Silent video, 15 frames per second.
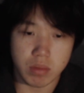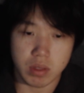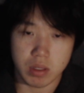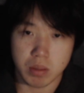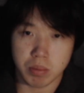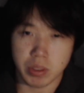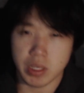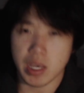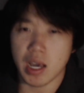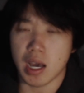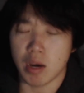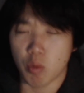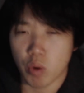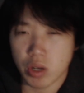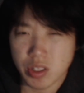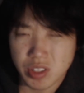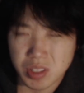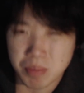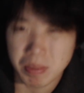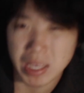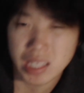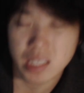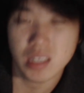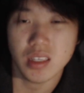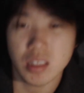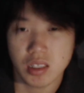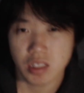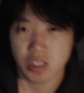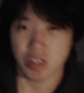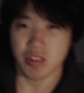But yeah, I wanted to make it
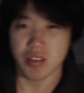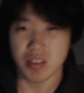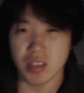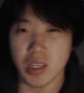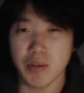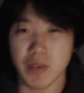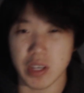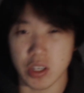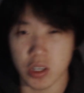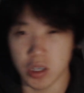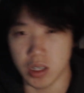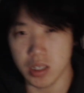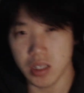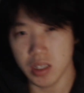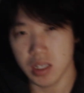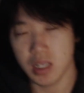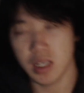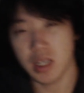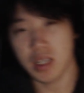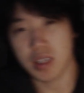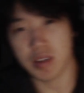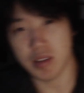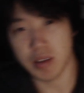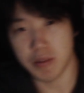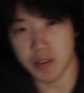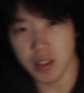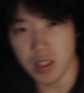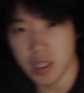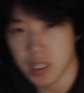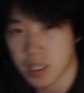just to see if I could, because I
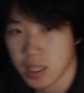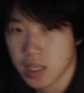feel like